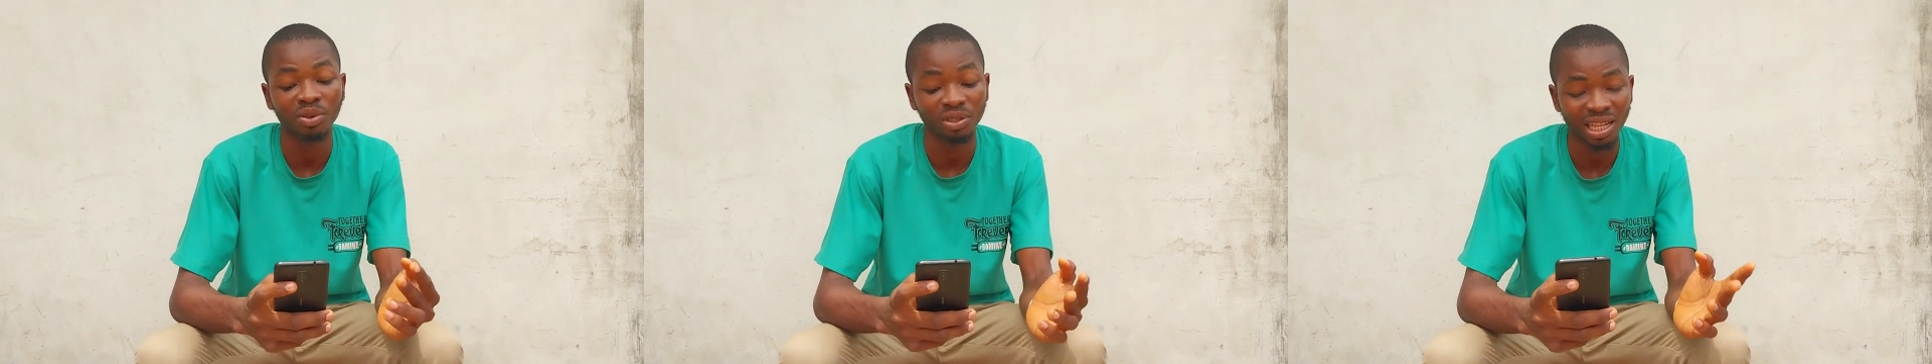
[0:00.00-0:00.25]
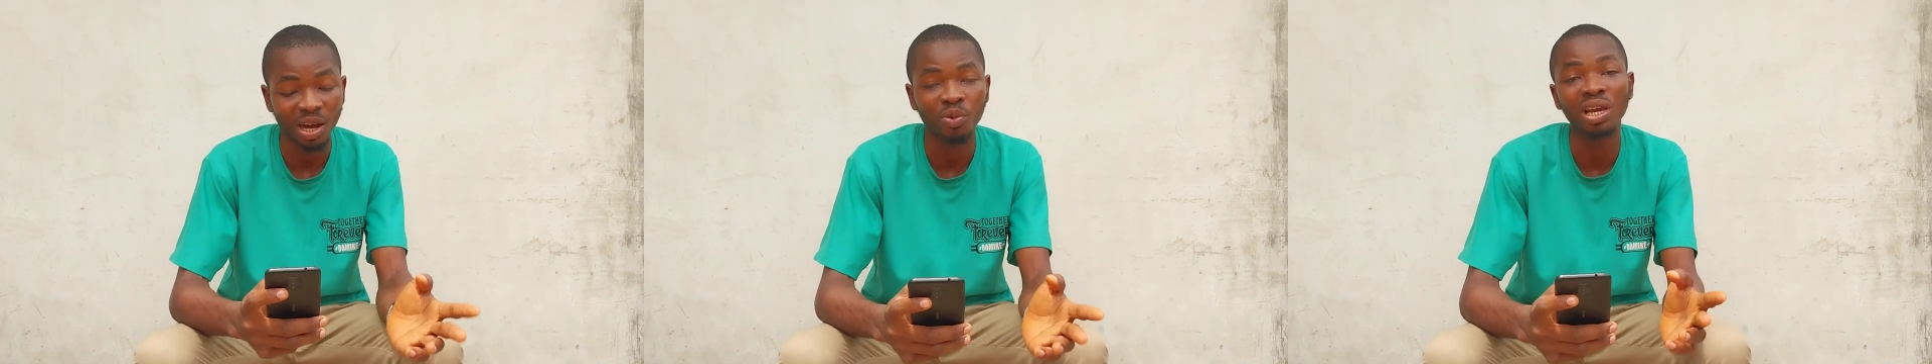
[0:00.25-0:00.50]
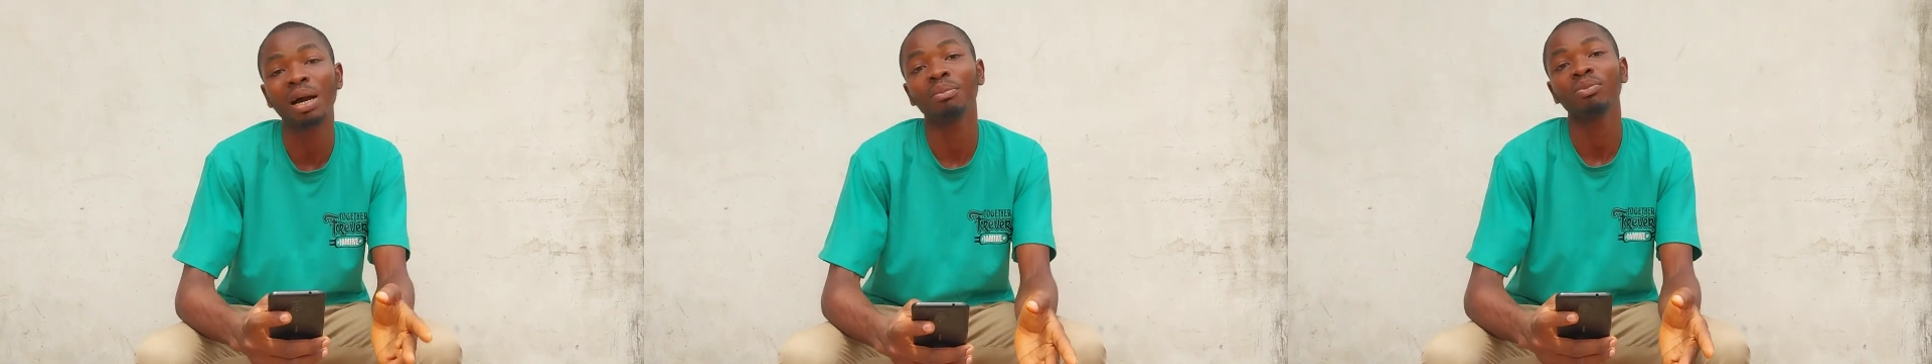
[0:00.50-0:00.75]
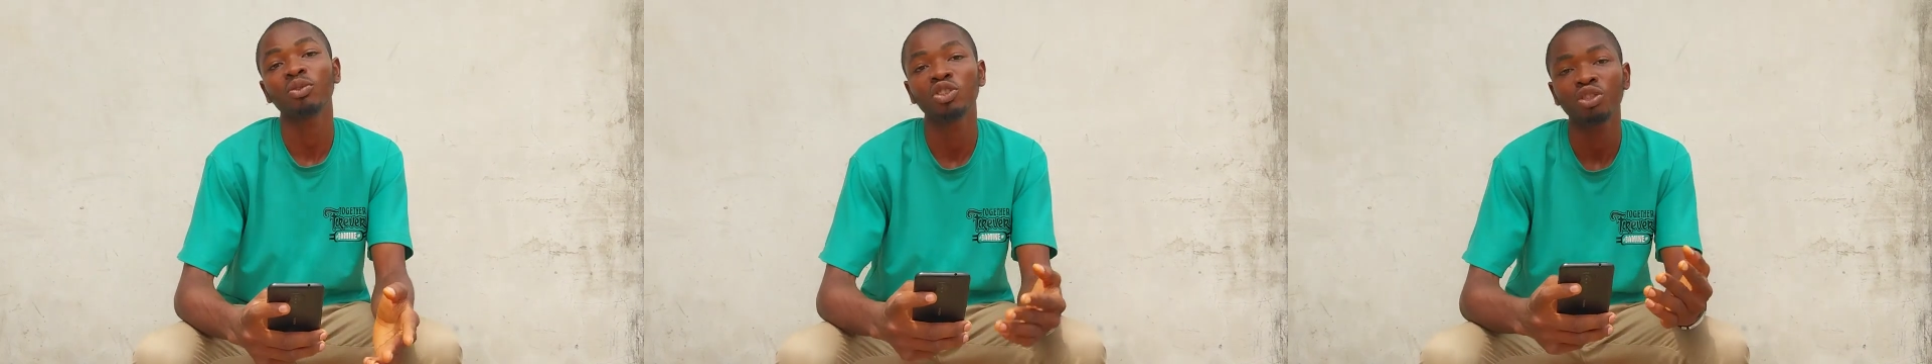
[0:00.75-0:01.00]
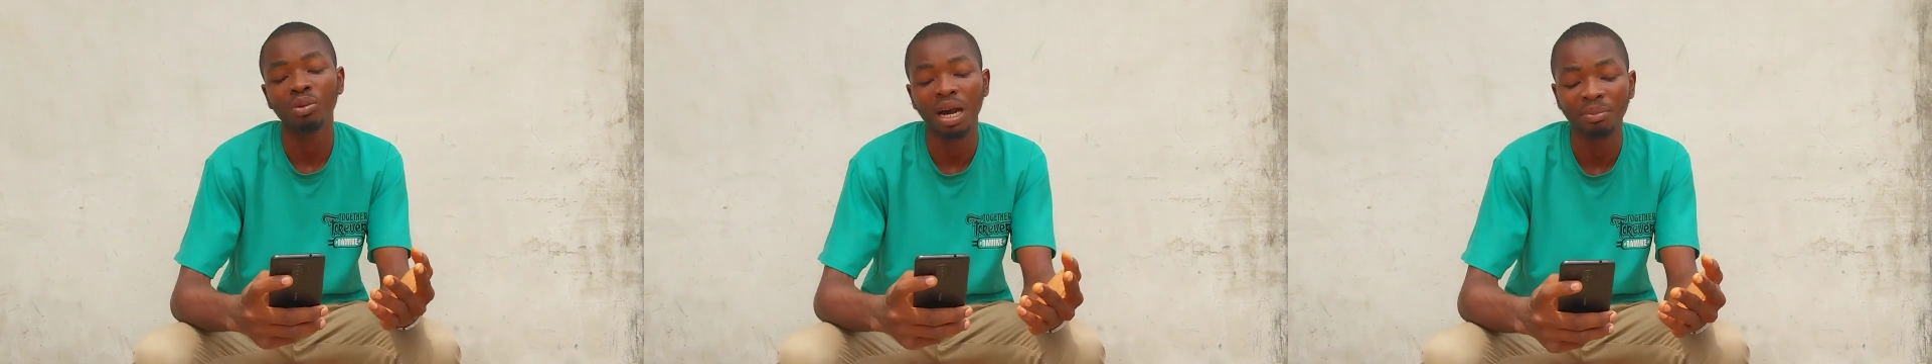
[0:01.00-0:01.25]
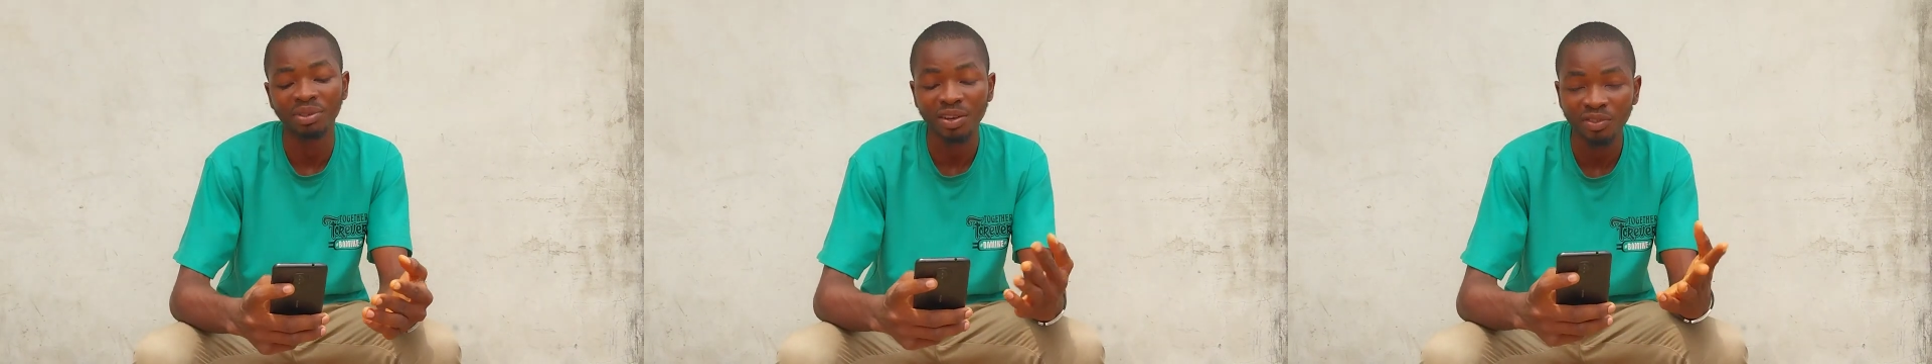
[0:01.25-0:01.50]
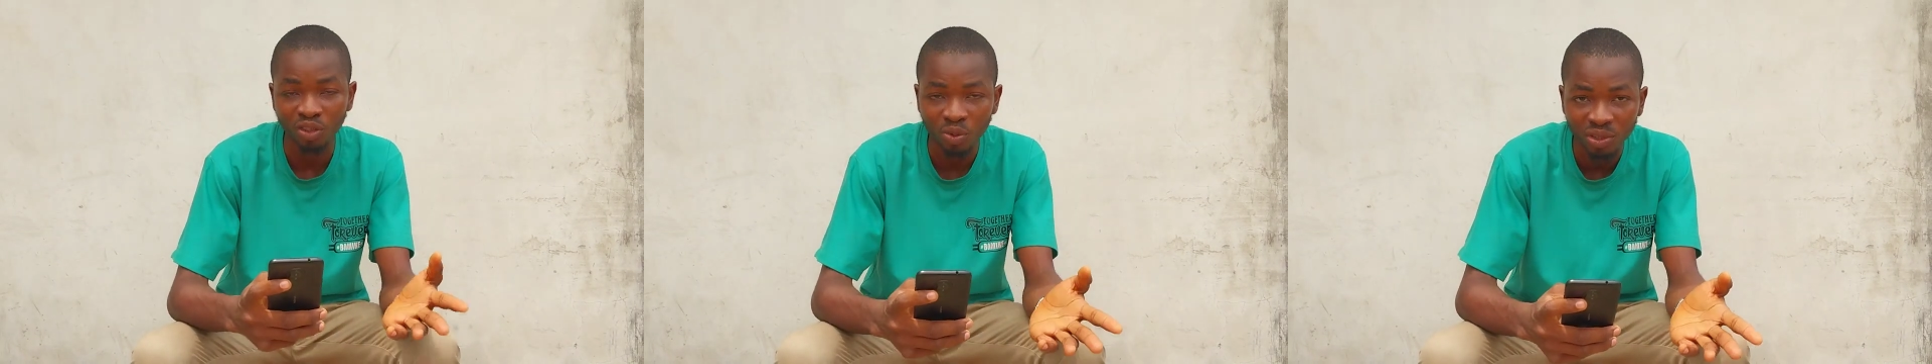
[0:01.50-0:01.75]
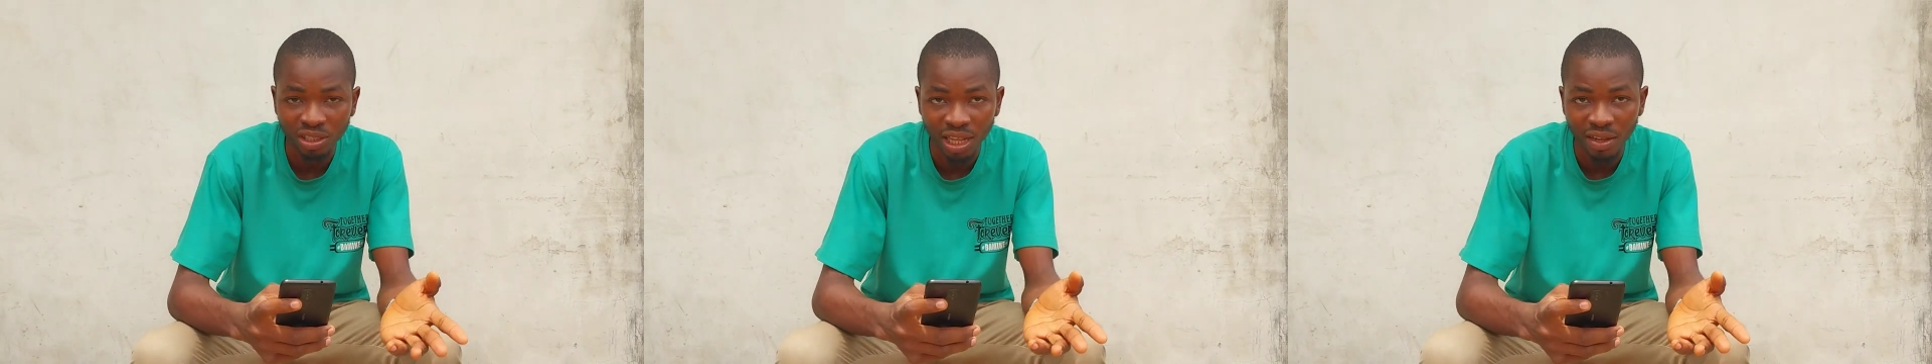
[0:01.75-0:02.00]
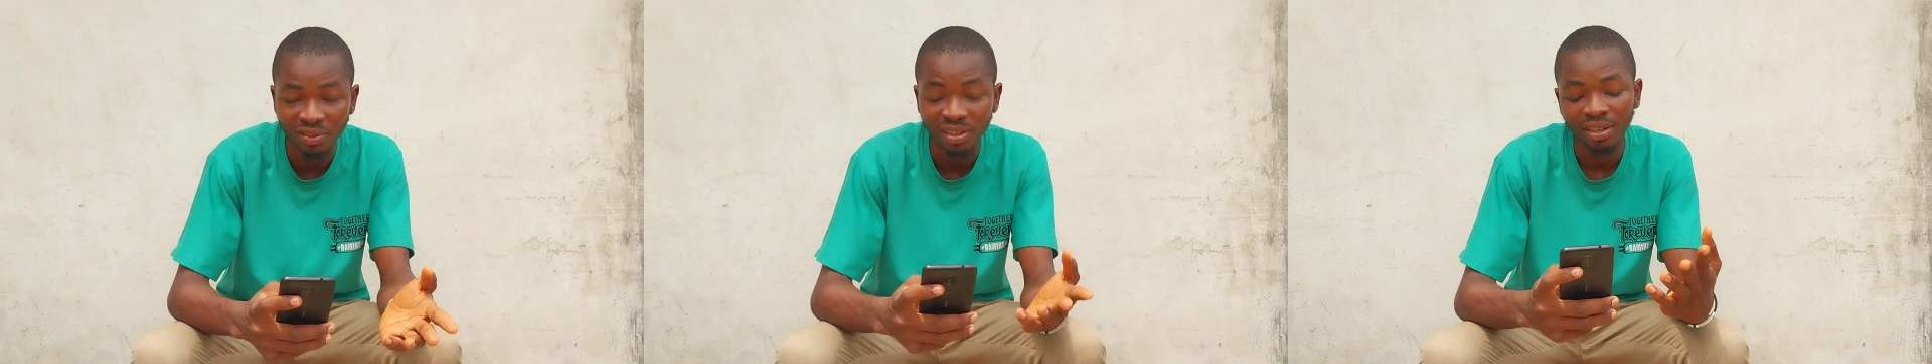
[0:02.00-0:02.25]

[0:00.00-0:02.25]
because that way I'm saving someone's life